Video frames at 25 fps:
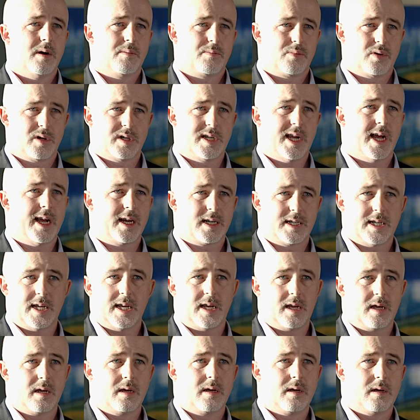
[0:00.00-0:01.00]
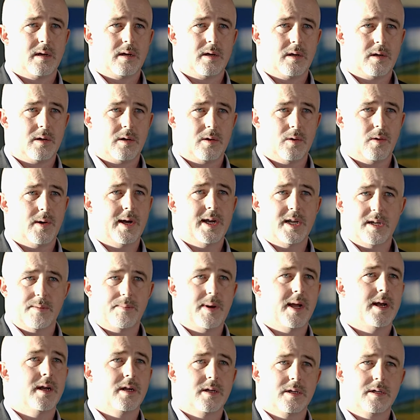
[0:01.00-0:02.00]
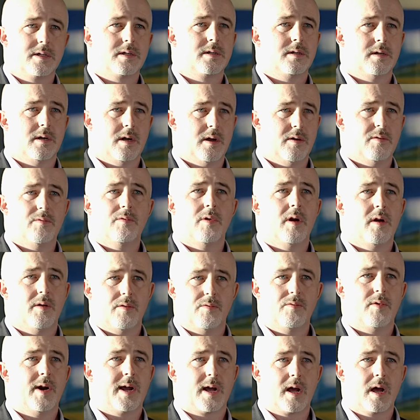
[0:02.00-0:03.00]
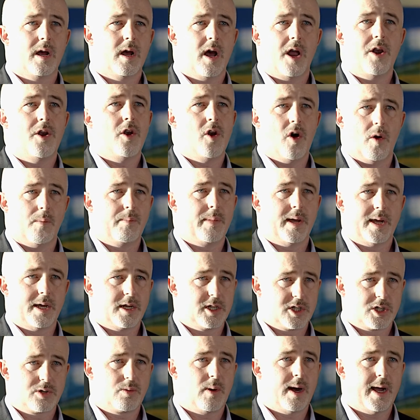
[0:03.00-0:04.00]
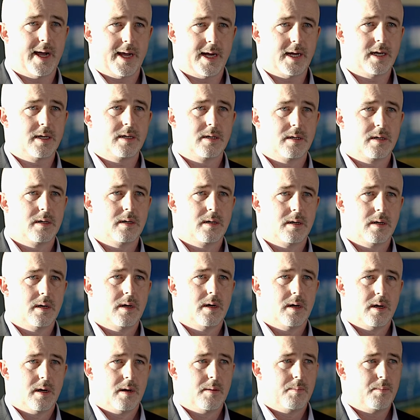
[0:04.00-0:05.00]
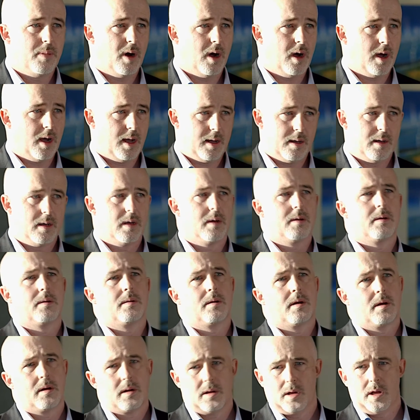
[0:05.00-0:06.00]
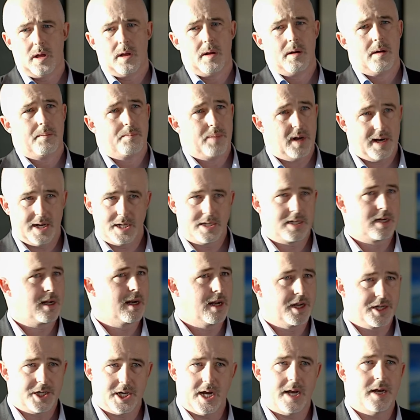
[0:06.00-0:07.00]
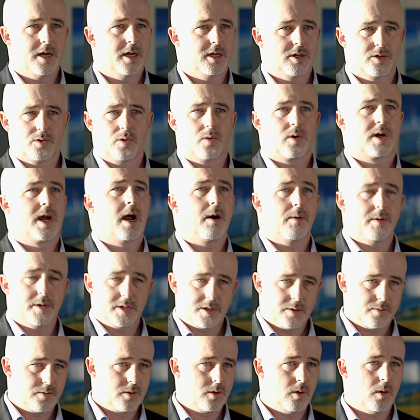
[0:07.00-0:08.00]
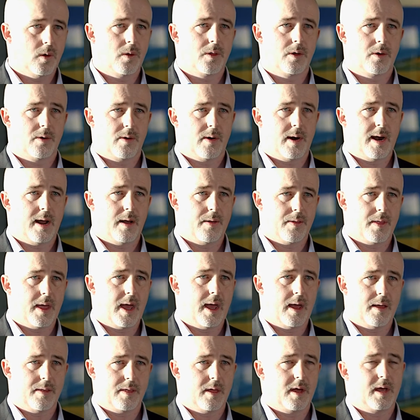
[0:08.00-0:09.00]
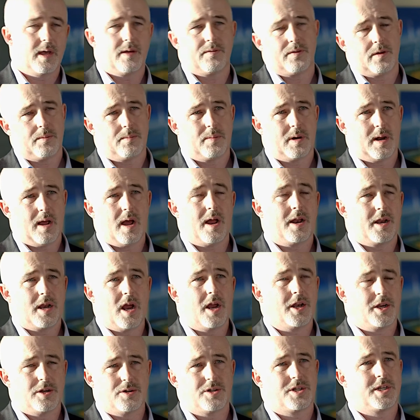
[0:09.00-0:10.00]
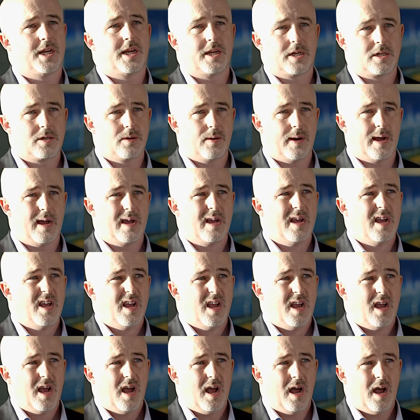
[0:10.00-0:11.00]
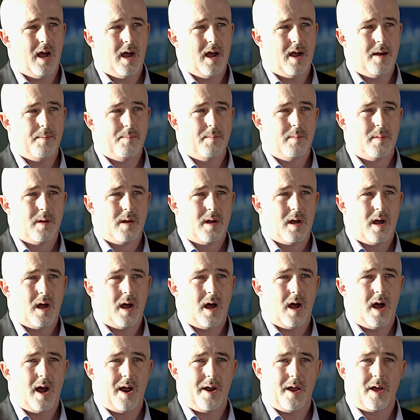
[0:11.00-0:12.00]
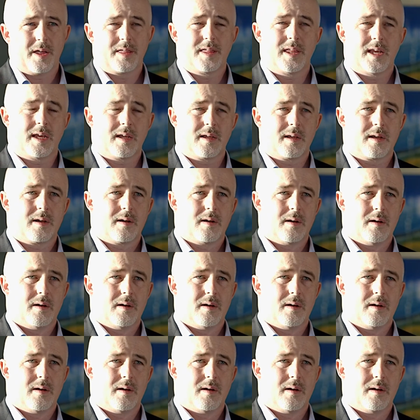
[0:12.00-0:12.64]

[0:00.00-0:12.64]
protecting your independence yeah. and rigor yeah. and not being swayed mm-hmm. by political agendas or currents of thought that are out there, that if you and you stick to it. And I think